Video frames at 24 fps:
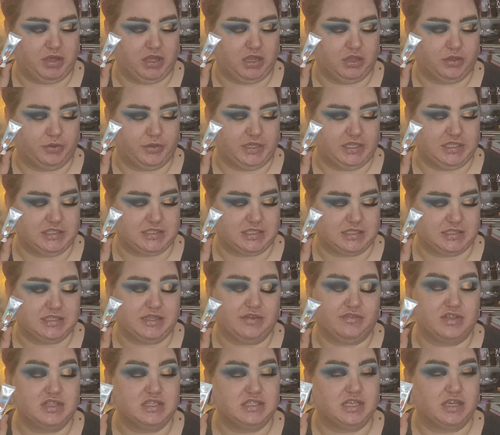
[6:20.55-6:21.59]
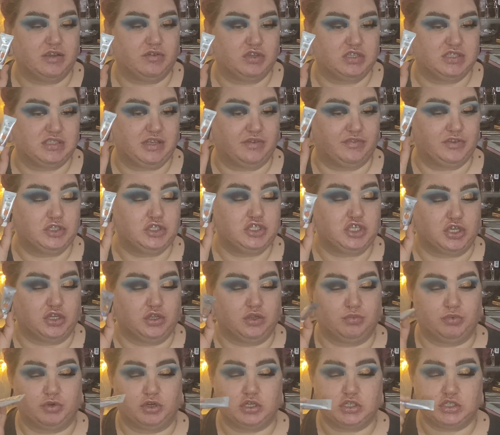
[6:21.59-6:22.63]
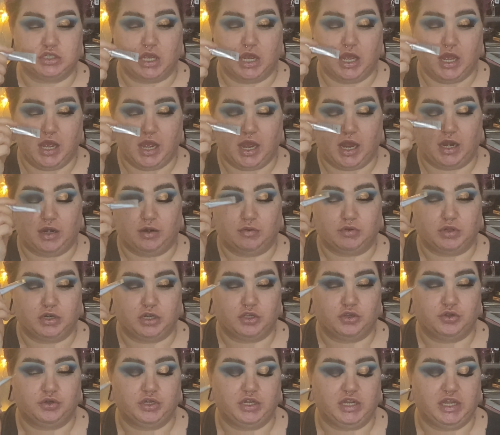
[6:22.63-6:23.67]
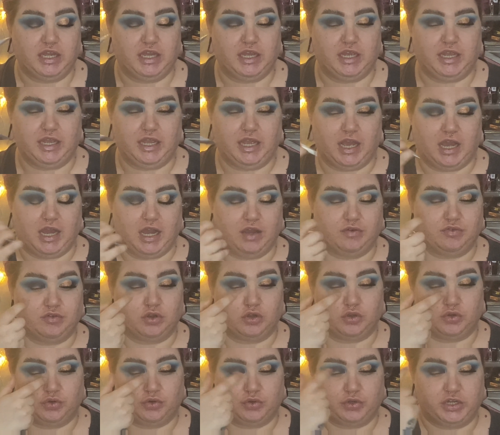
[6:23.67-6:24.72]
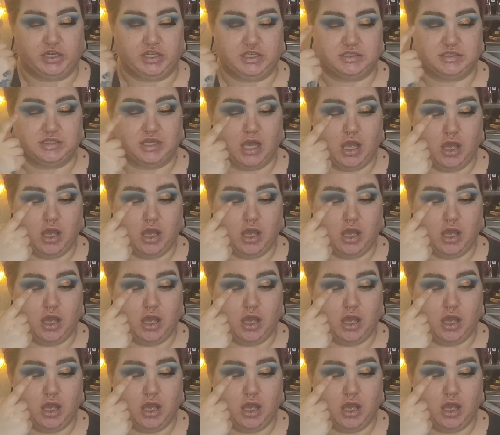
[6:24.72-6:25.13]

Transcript: Louise 7072 brush, and I'm going to create a half cut crease,